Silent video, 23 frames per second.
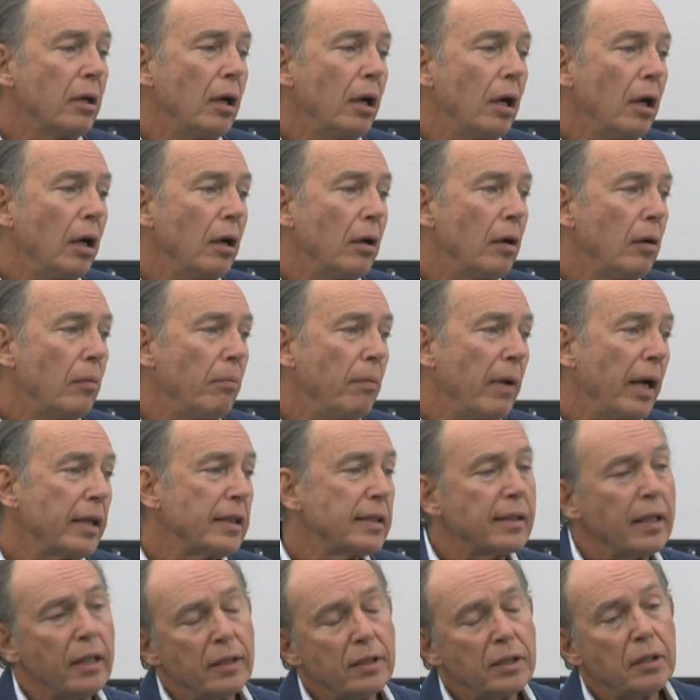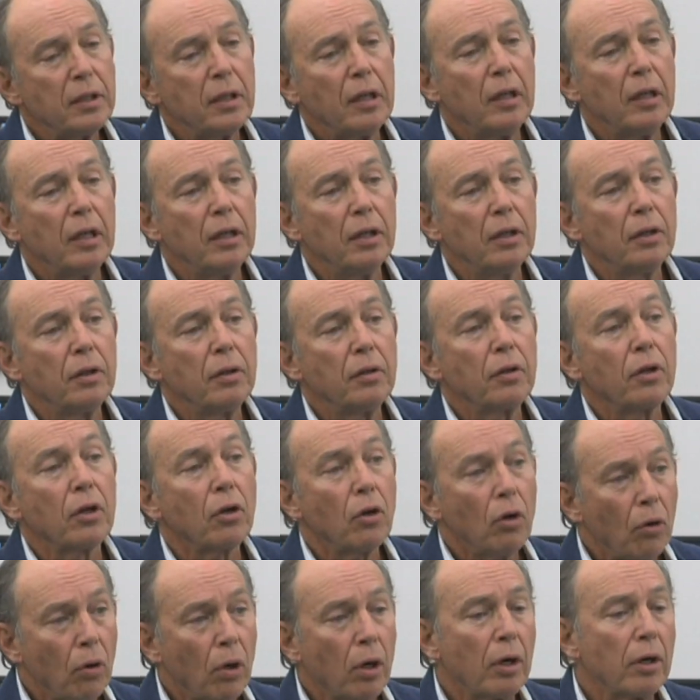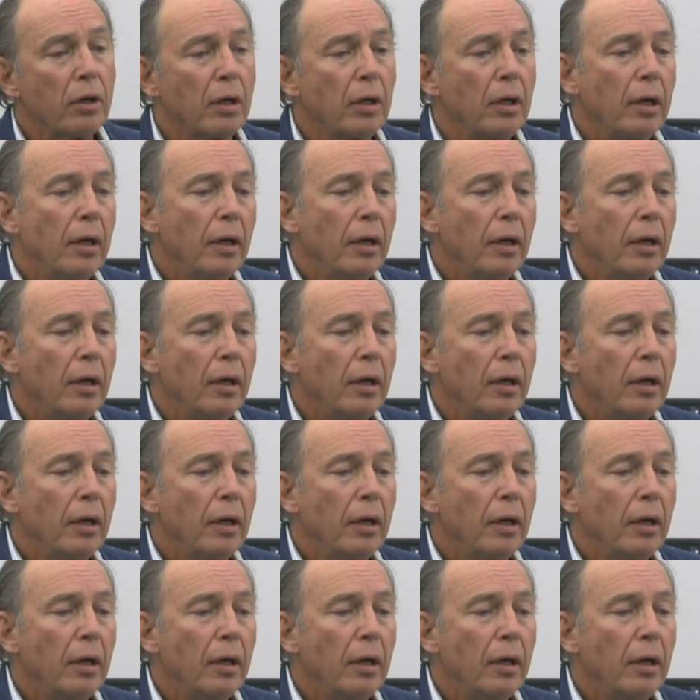uh, make sense in the court,